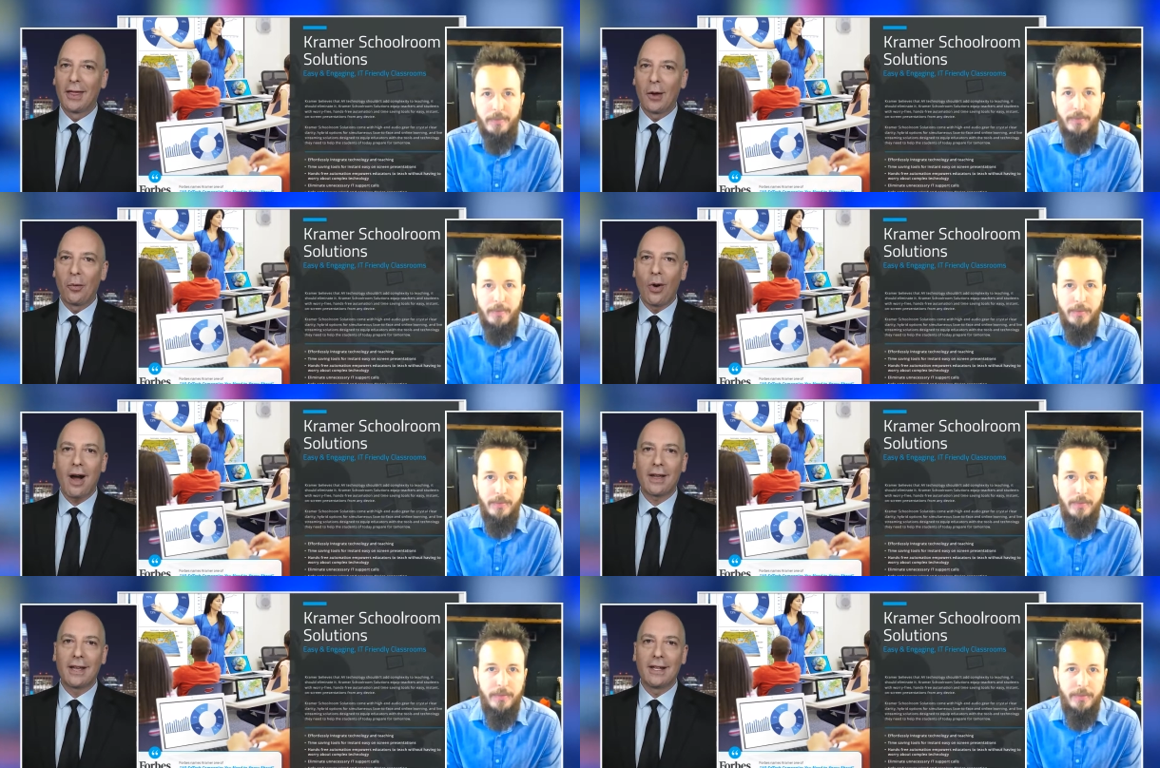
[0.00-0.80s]
Speaker 1: They
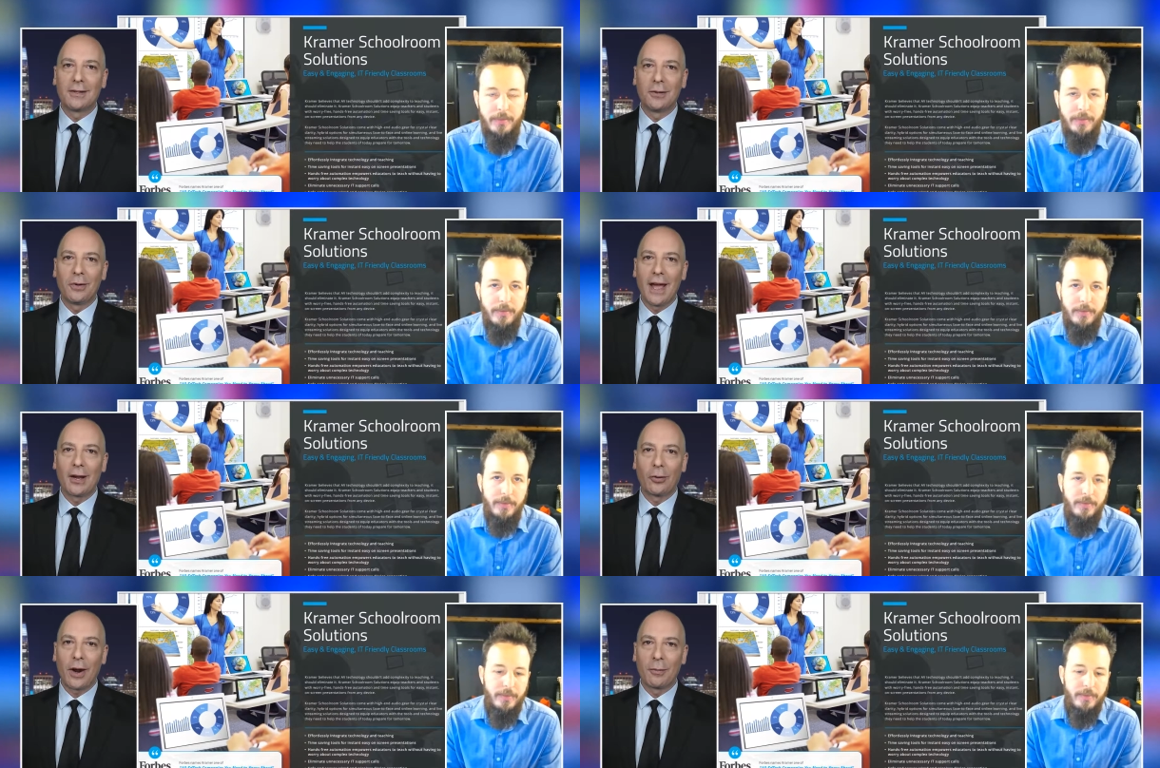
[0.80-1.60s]
walk into a
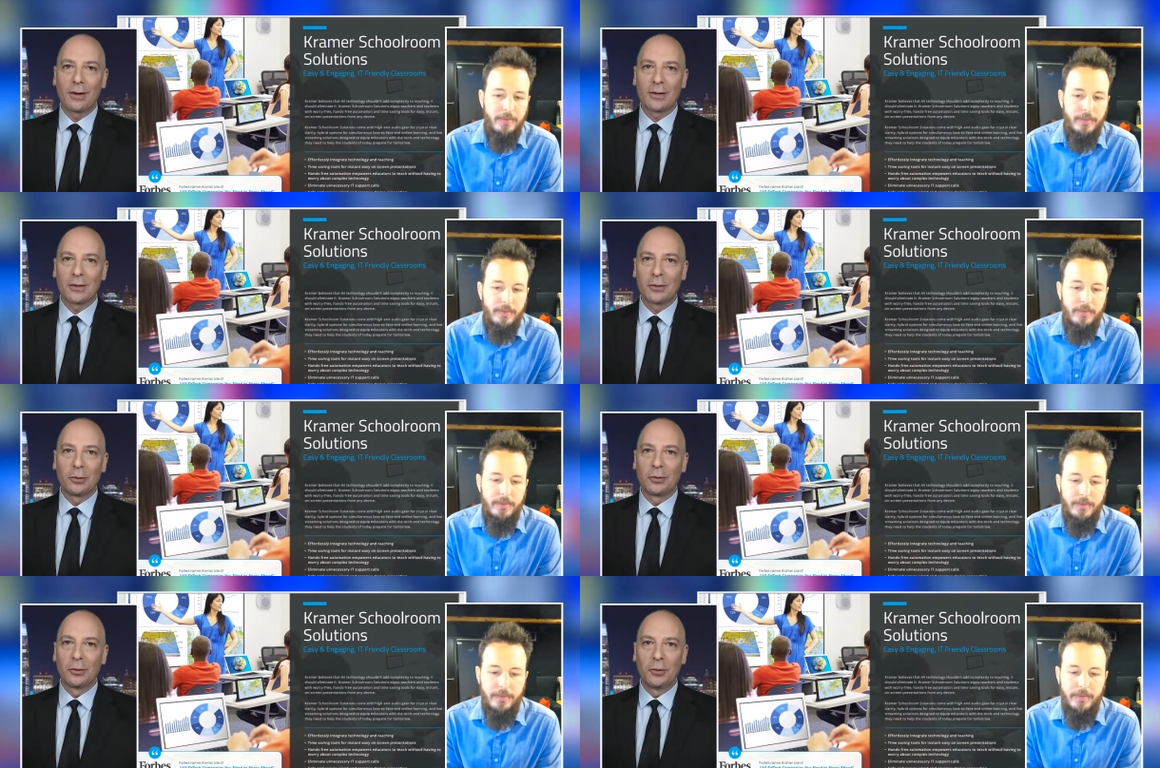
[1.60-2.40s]
Kramer
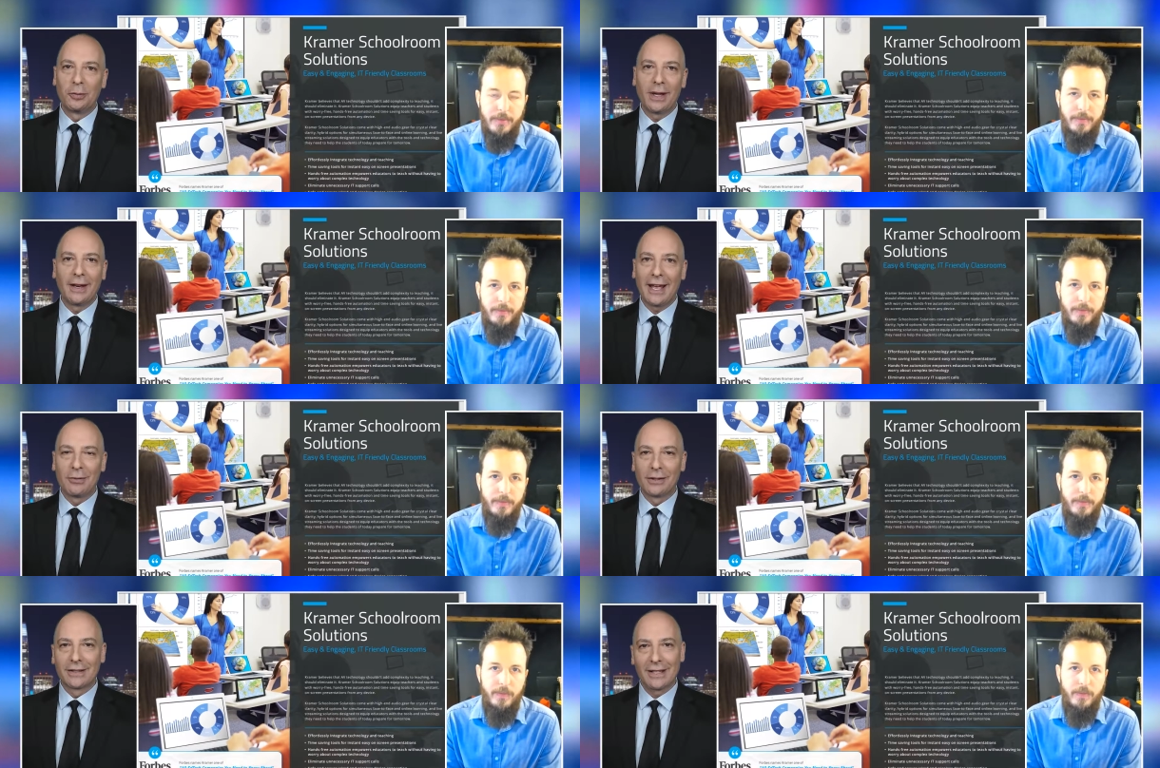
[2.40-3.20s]
schoolroom
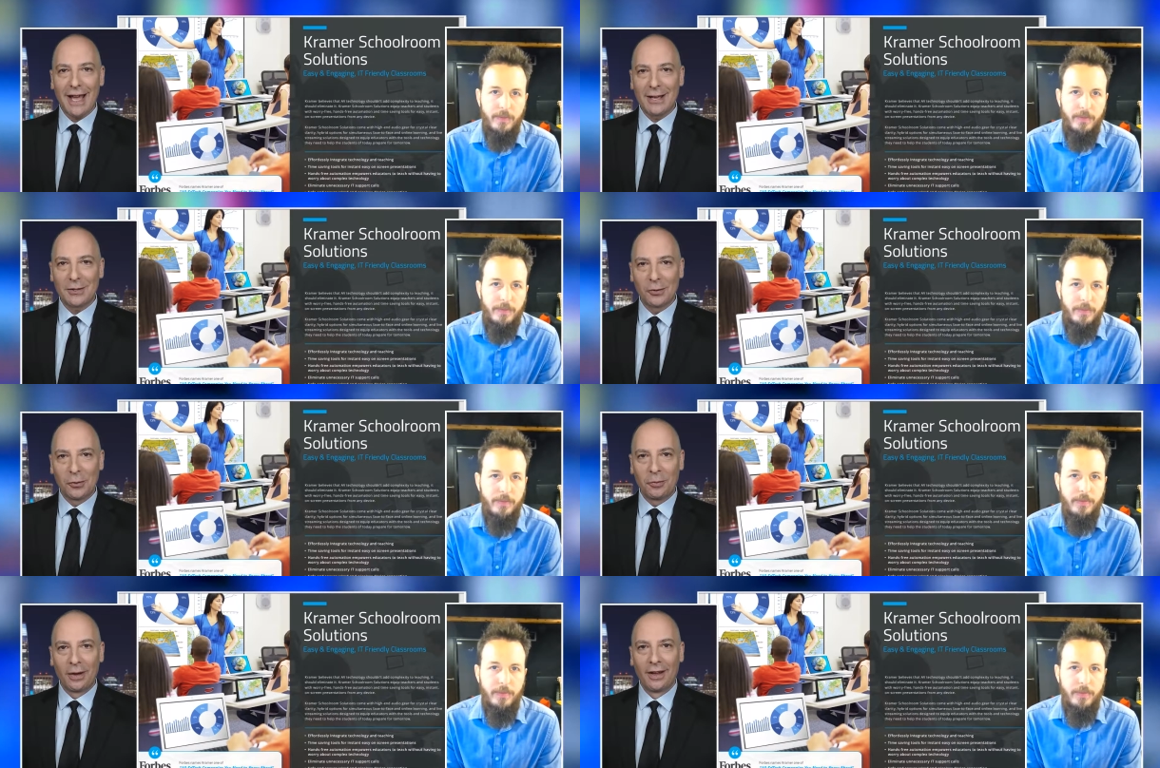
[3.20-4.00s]
enabled
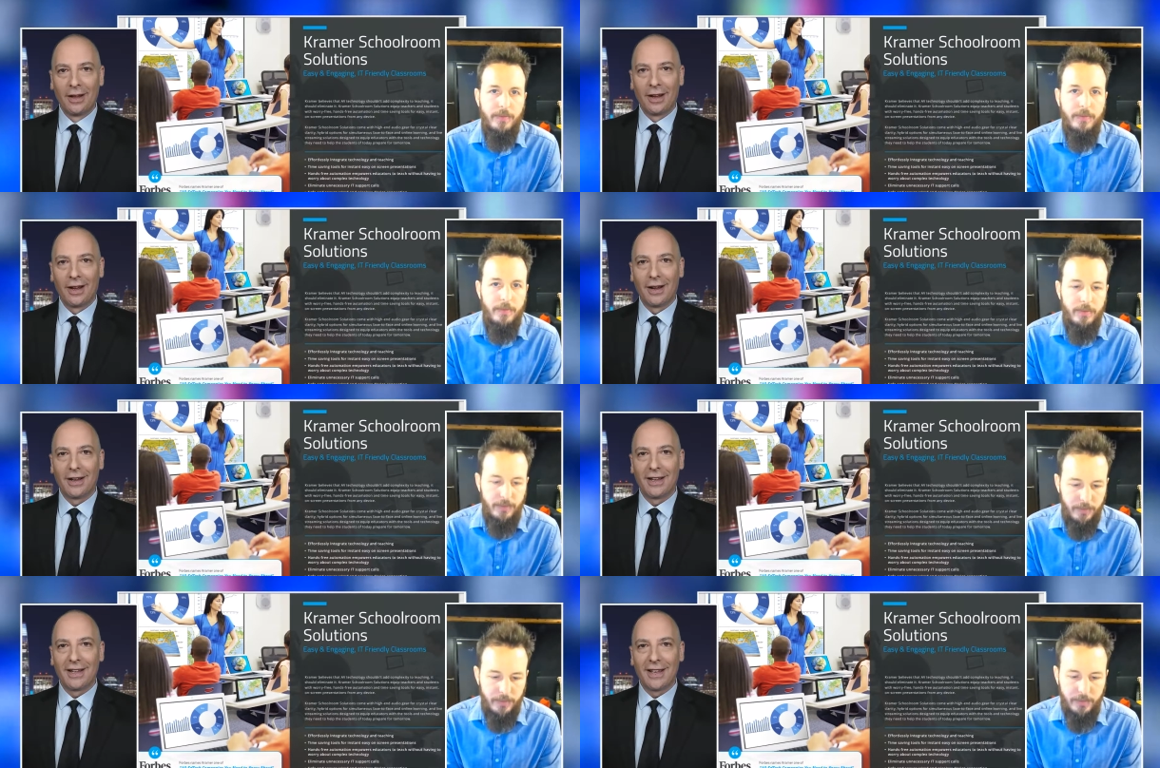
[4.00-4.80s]
classroom
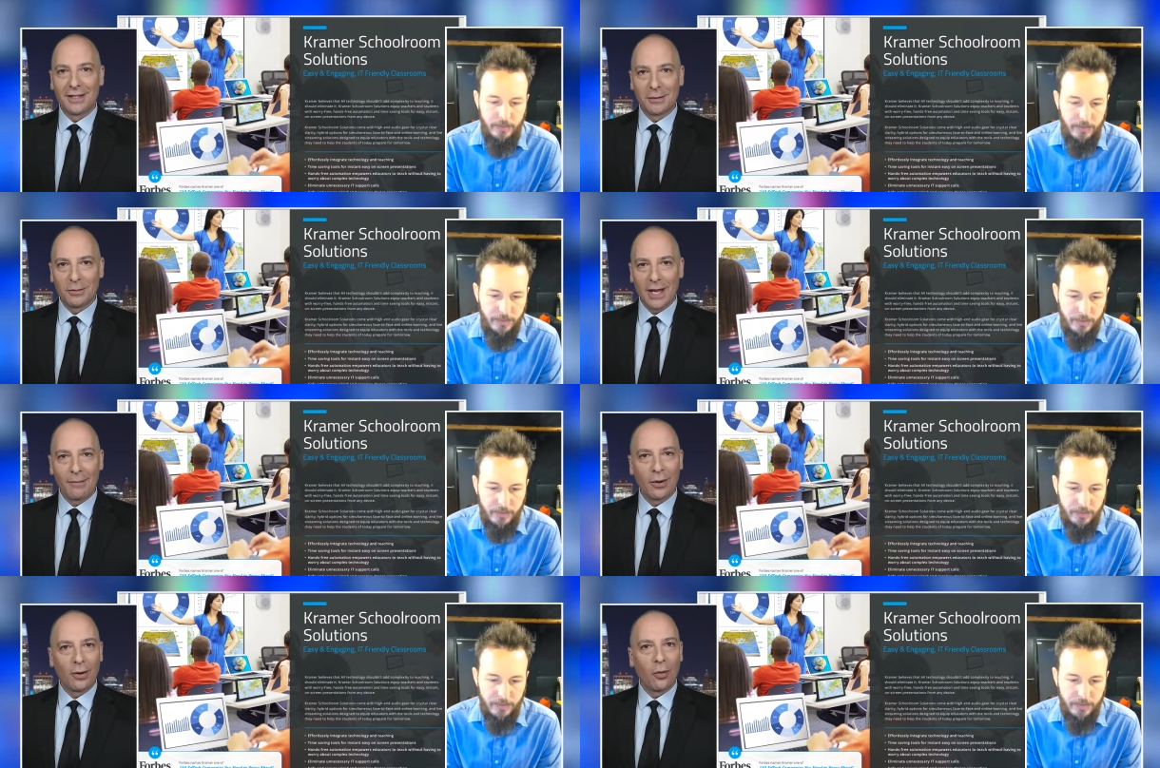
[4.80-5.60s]
uh, in September.